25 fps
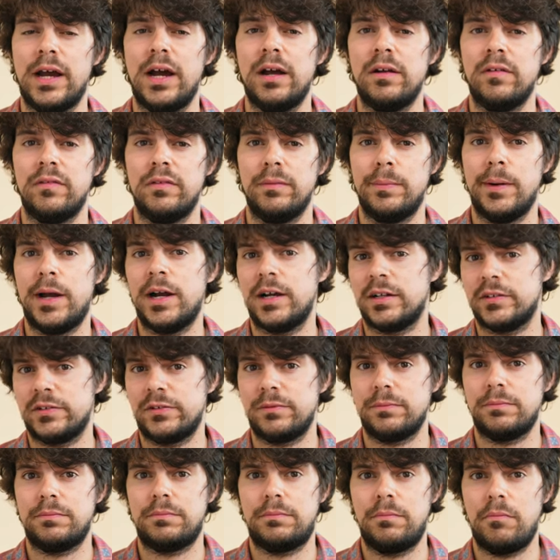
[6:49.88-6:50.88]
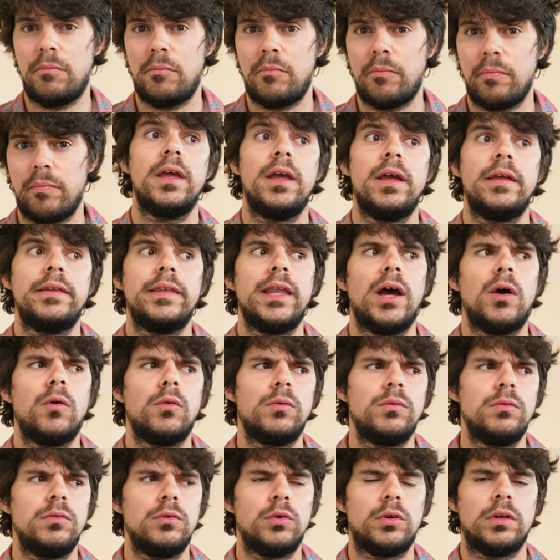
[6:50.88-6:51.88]
out of the box.
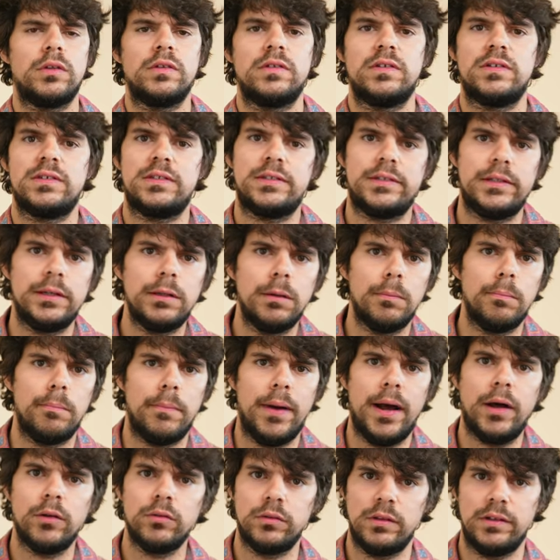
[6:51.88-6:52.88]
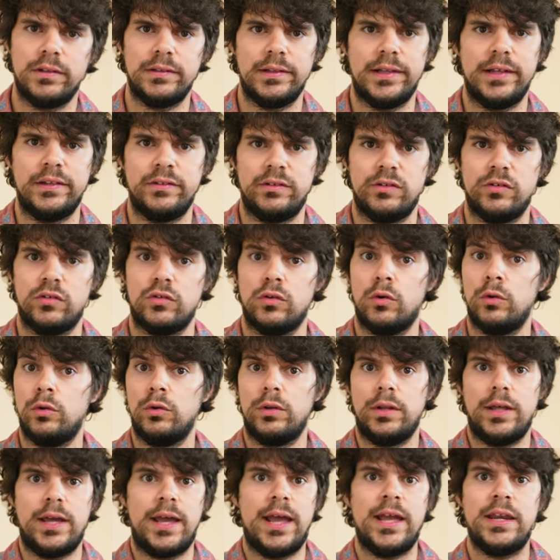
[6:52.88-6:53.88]
Now, you can still mount these lenses on
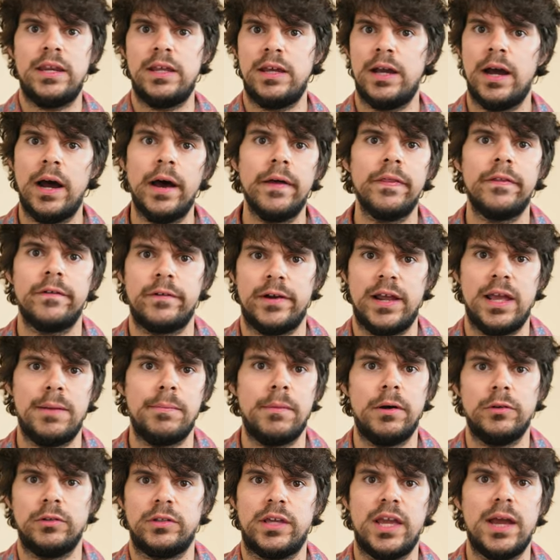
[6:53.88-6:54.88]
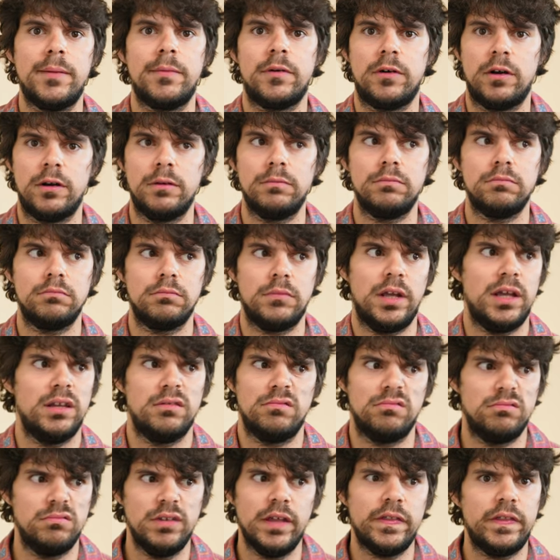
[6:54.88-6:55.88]
any other A-mount camera,
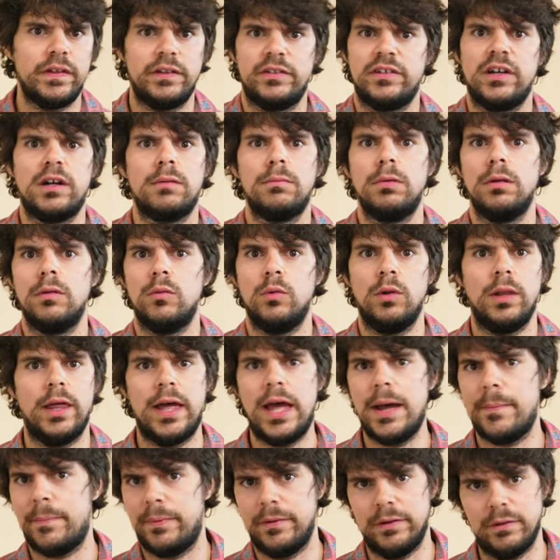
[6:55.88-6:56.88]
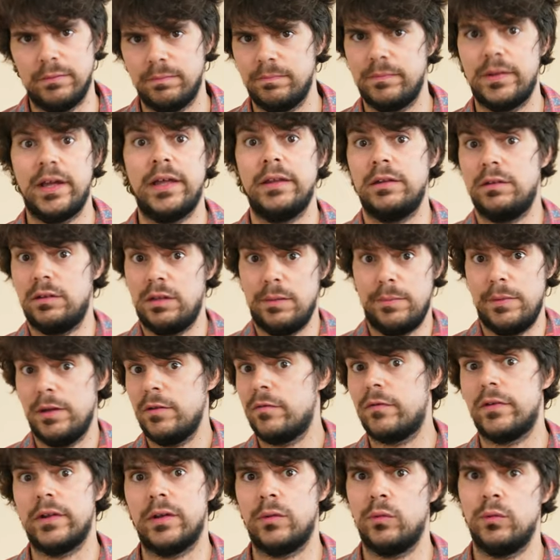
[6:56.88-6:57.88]
and nothing terrible will happen, and the
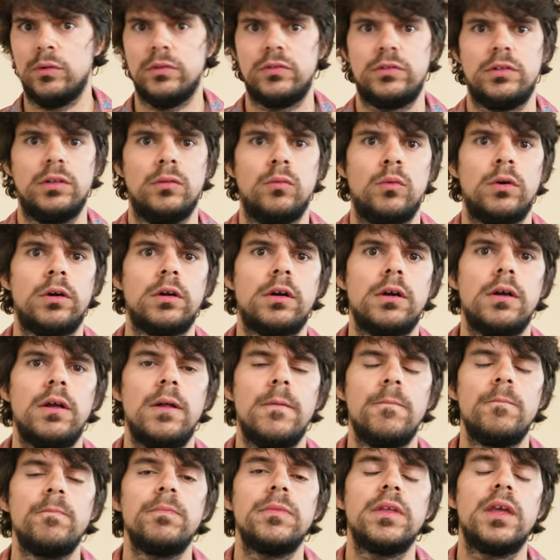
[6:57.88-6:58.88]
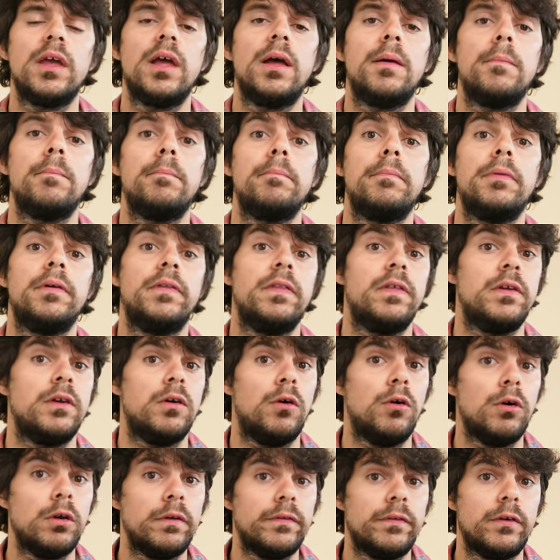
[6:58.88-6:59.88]
mirroring will still work, but the
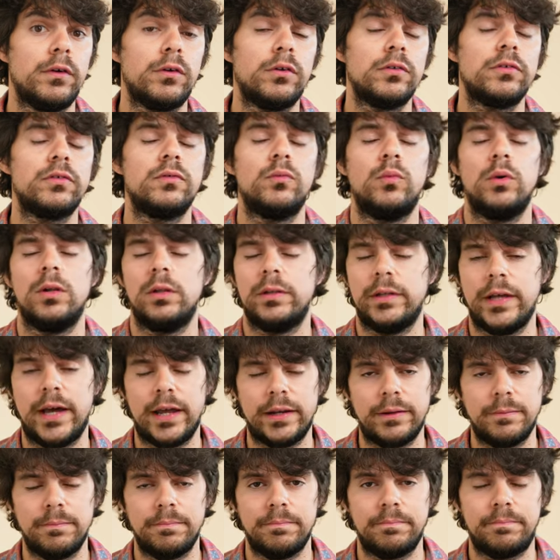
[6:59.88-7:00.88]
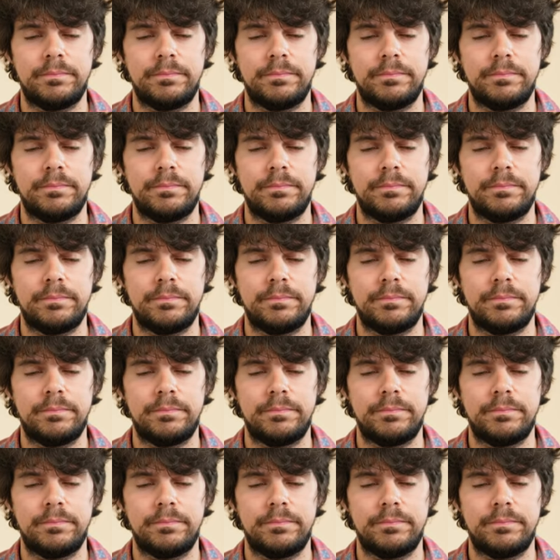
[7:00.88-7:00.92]
autofocus will not.